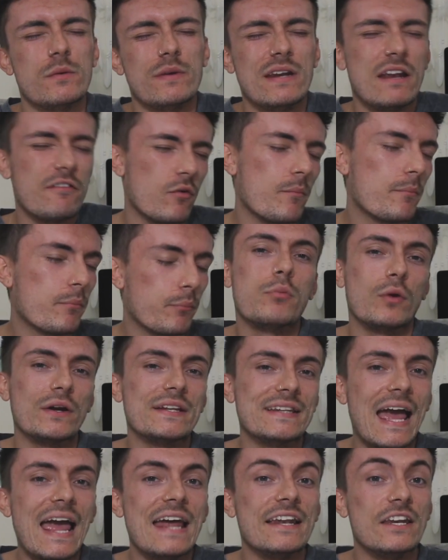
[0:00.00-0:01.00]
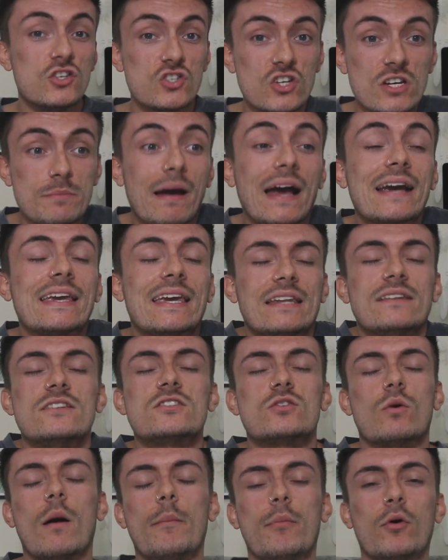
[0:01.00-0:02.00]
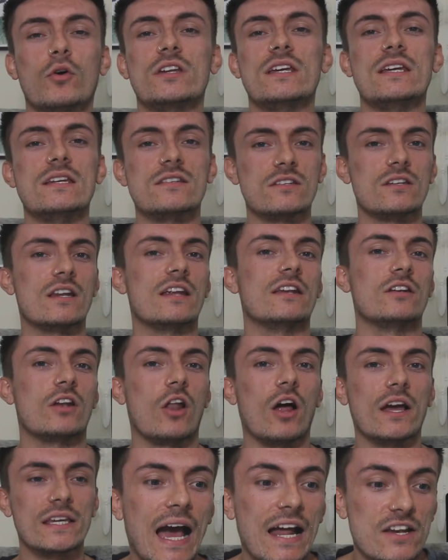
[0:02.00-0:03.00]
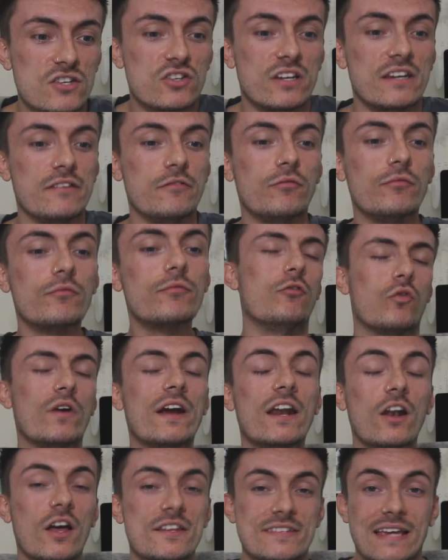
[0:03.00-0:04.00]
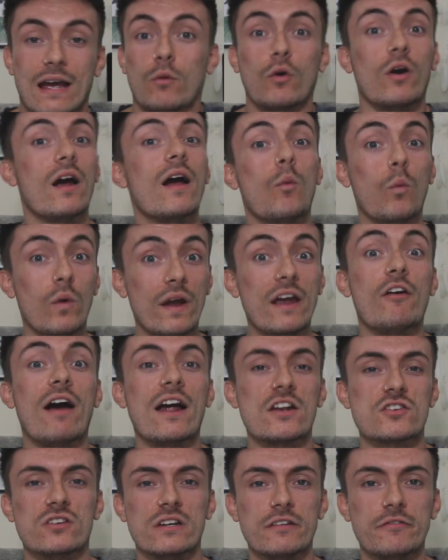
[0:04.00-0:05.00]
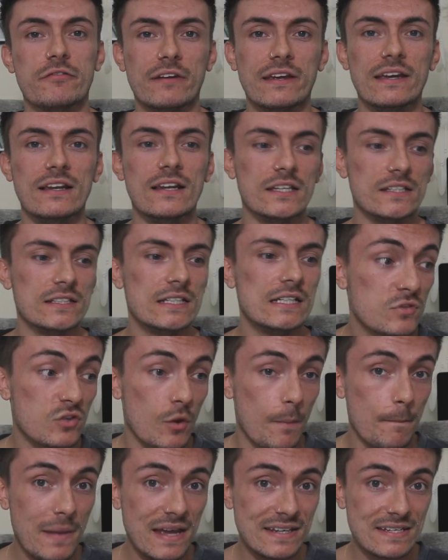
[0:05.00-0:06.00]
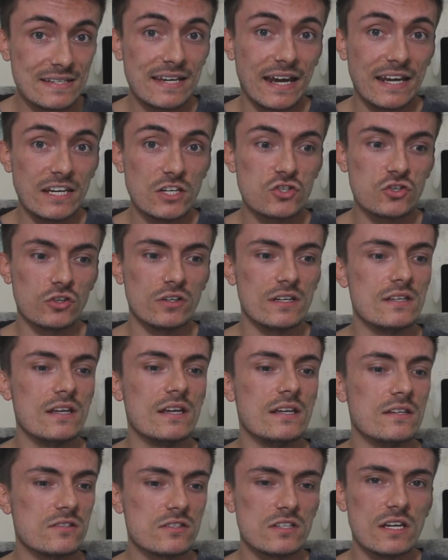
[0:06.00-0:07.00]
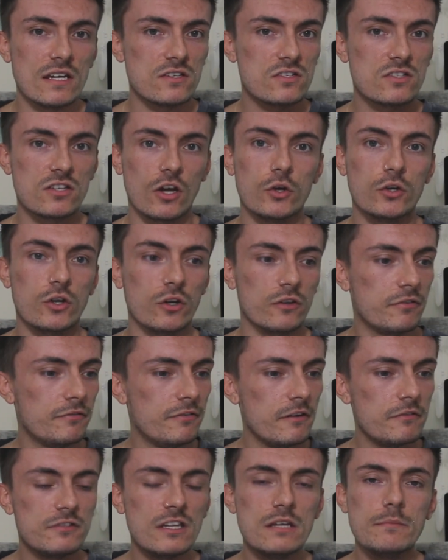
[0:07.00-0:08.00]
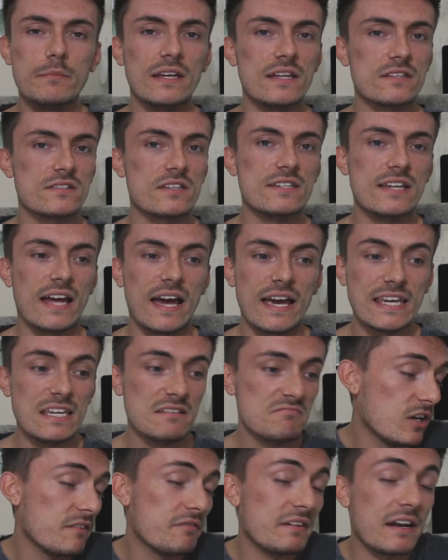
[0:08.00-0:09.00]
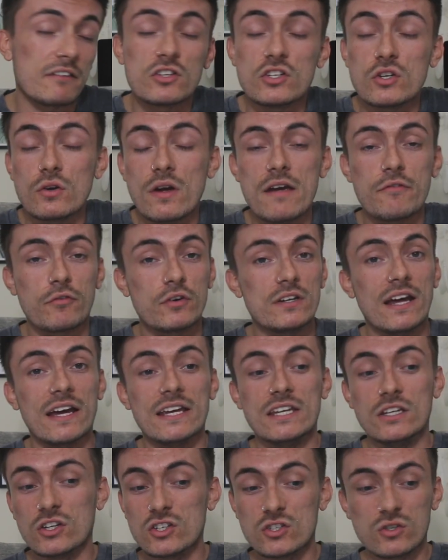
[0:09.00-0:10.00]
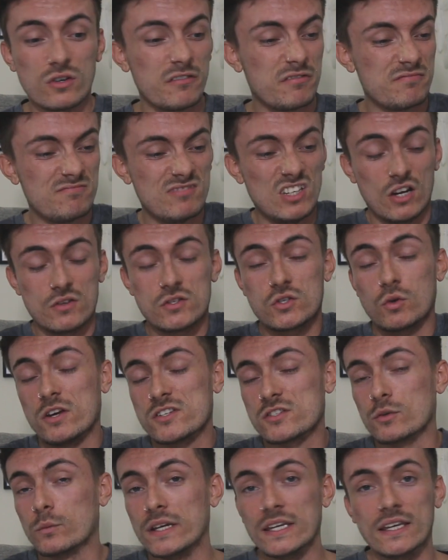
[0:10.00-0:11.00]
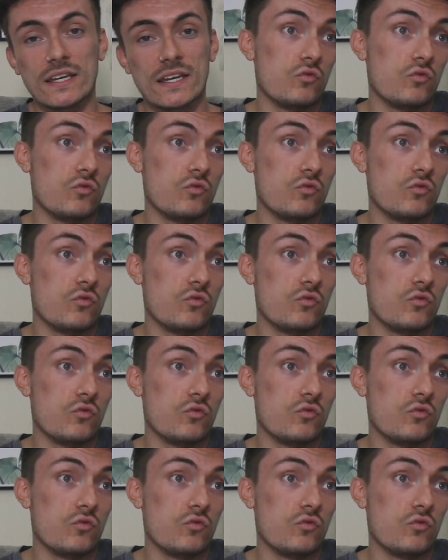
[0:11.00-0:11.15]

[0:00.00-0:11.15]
We never bring that energy back into our bodies and like actually realize how we're actually feeling. So meditation is so good. 15 minutes a day. You don't even have to do it every day. You could do it, you know, twice a week.